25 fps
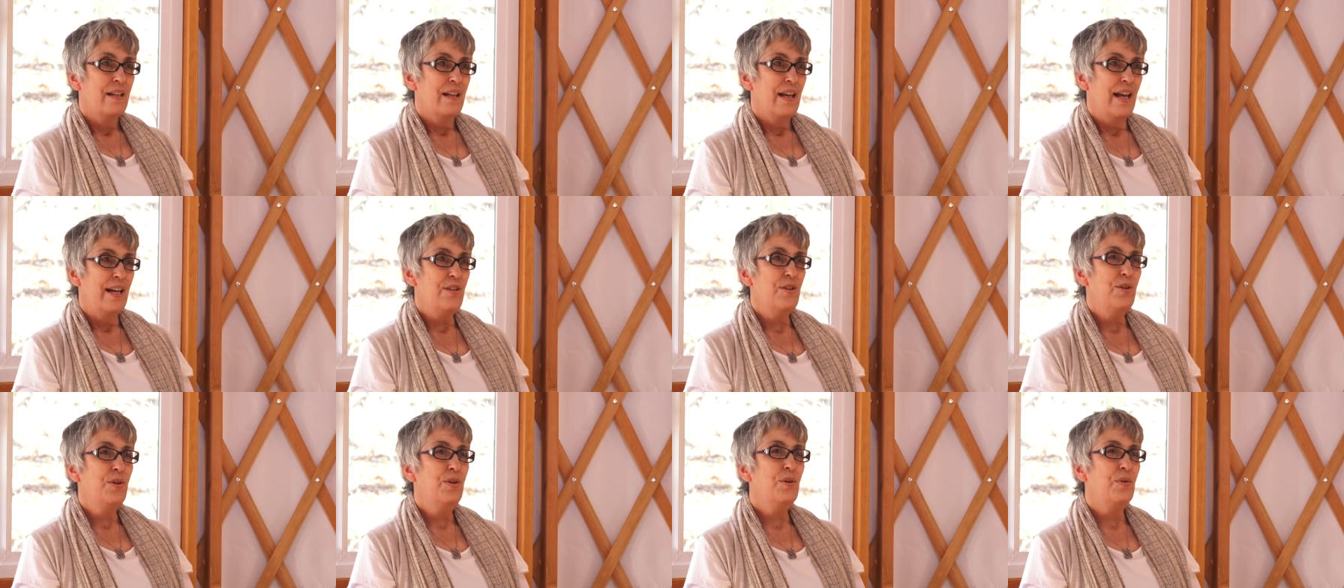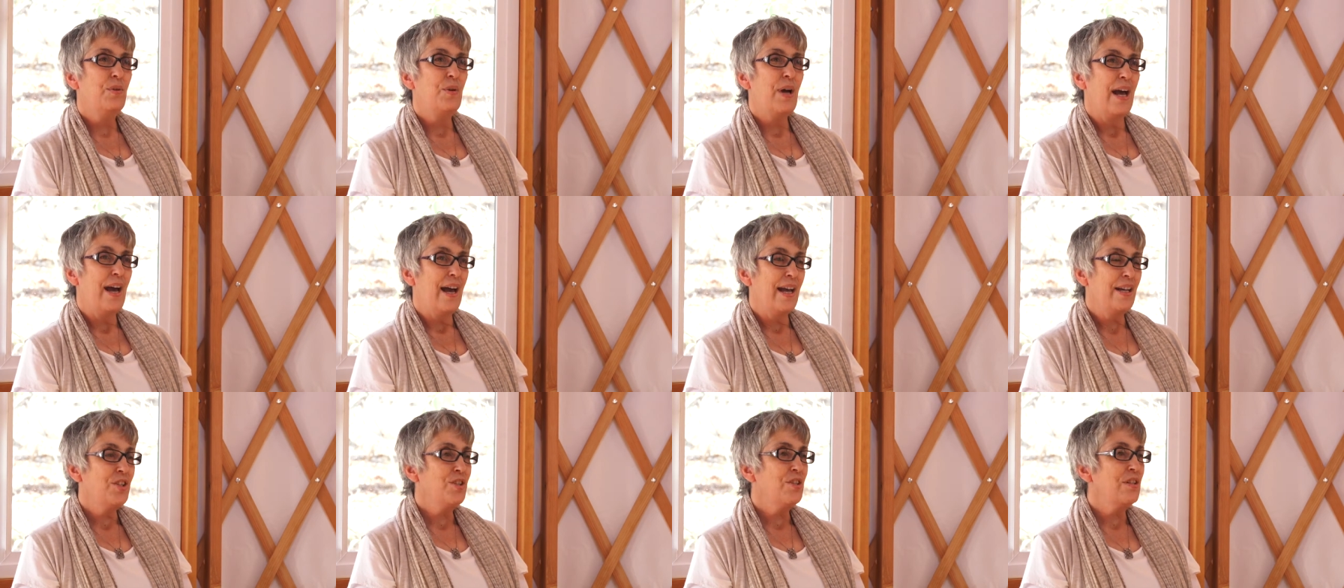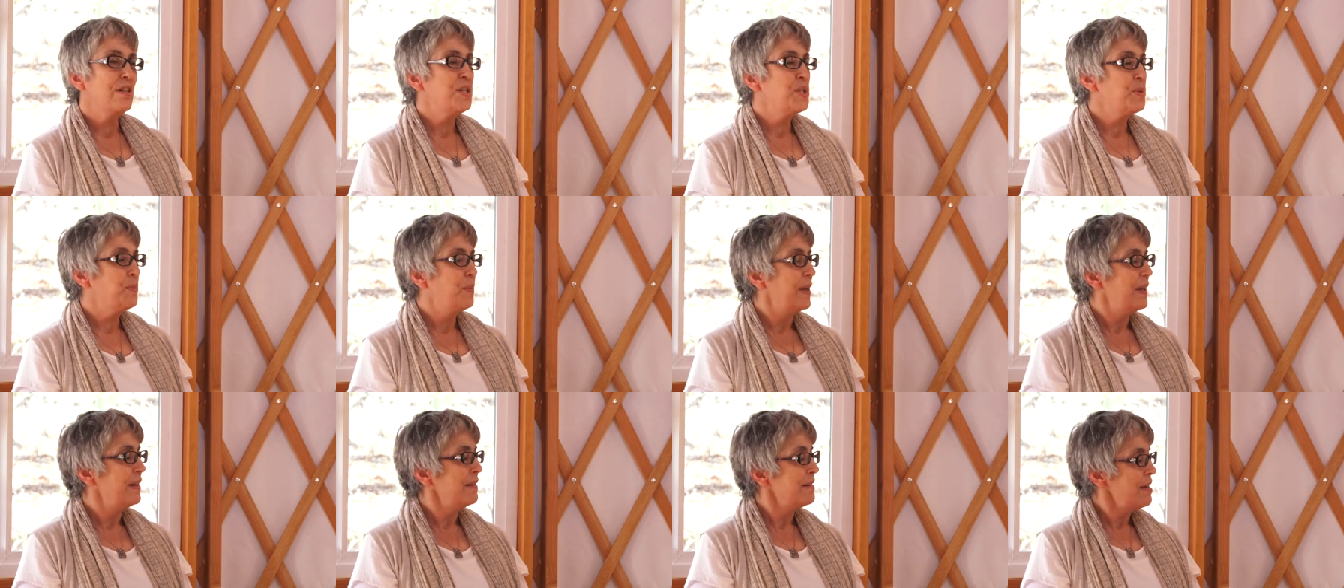and who actually
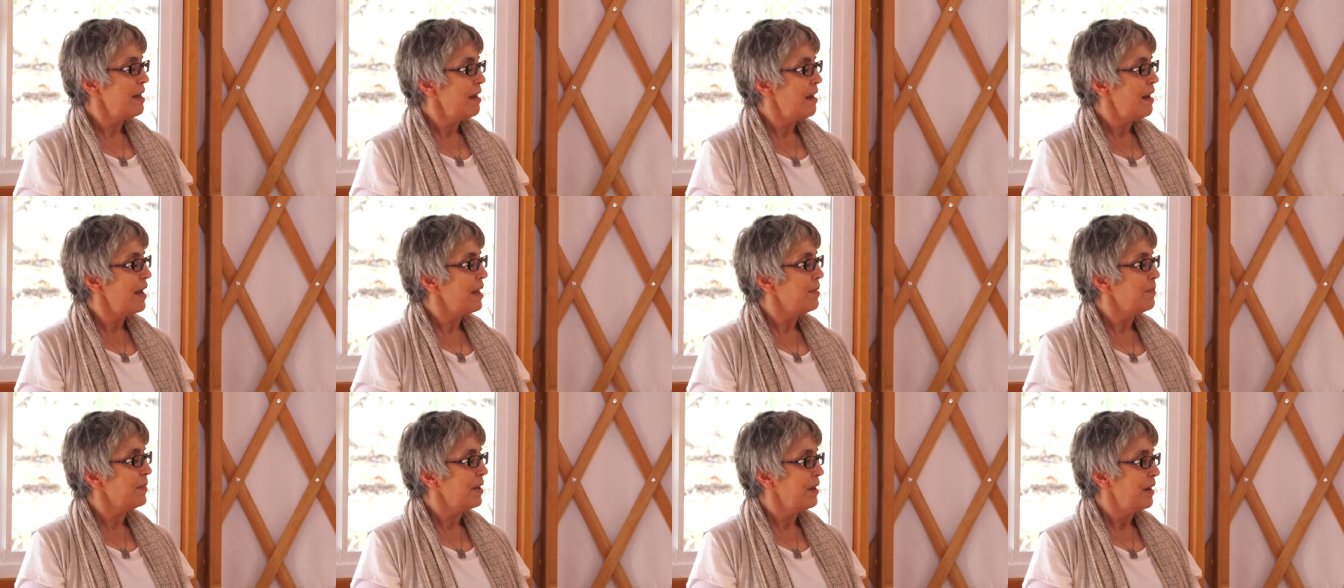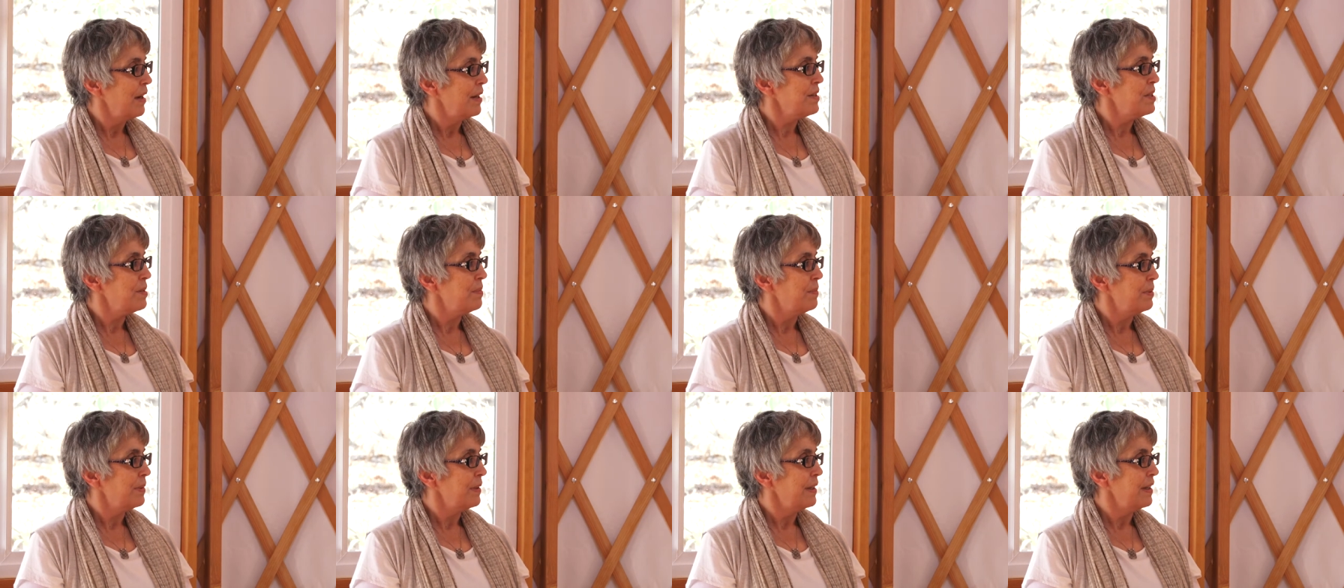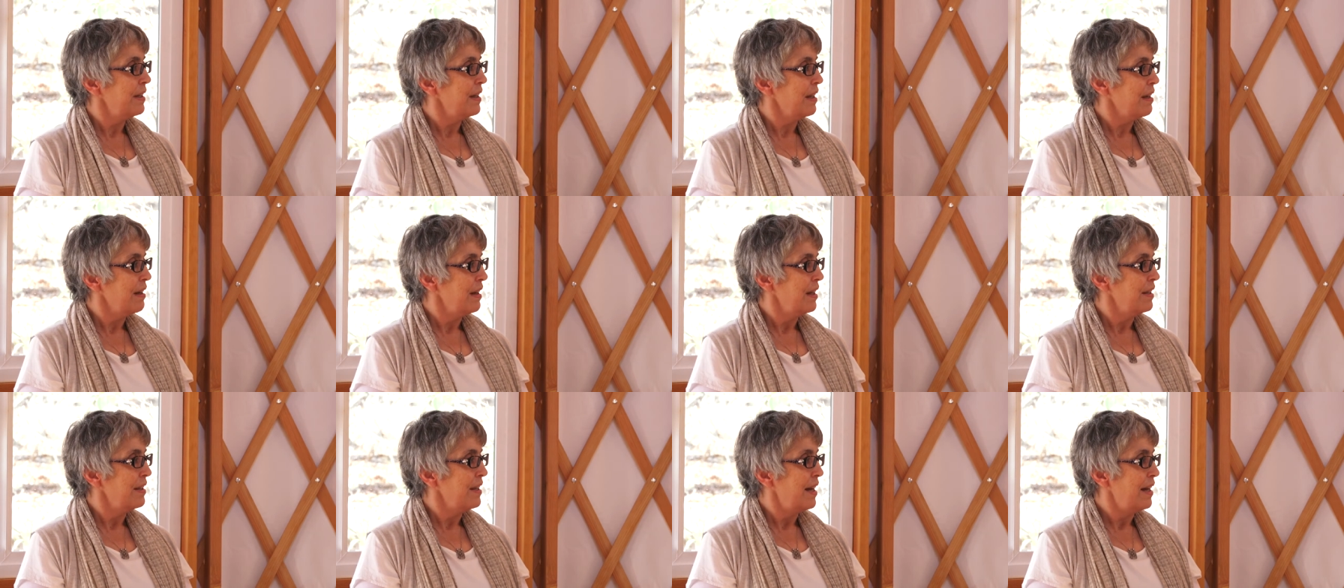spent time contemplating
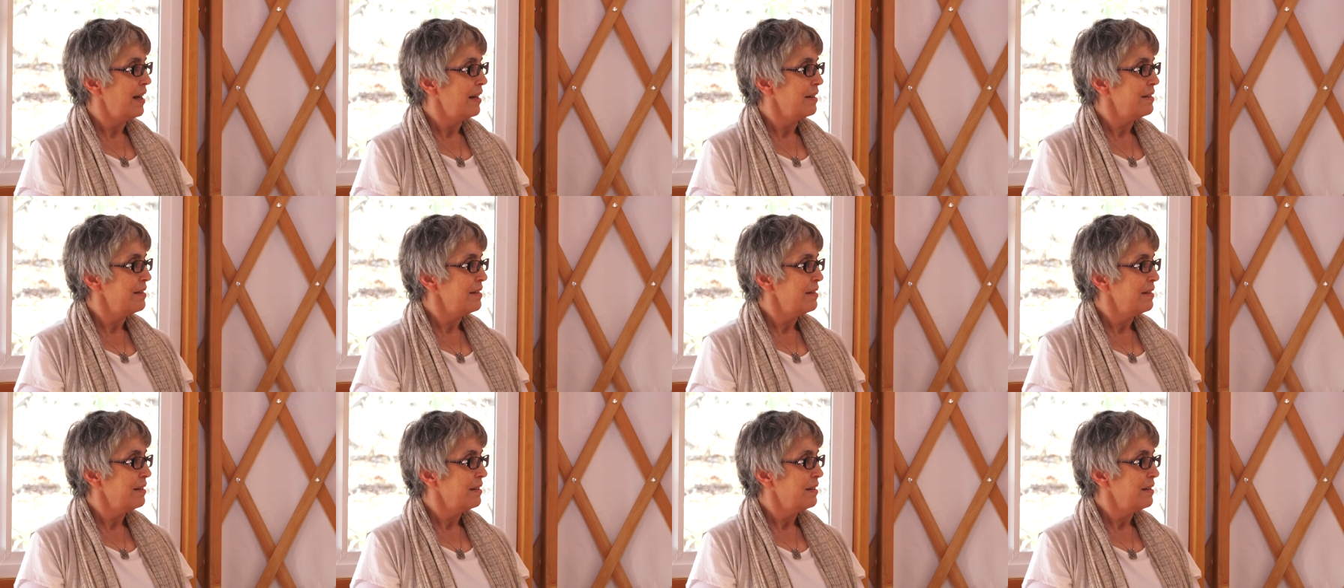on that.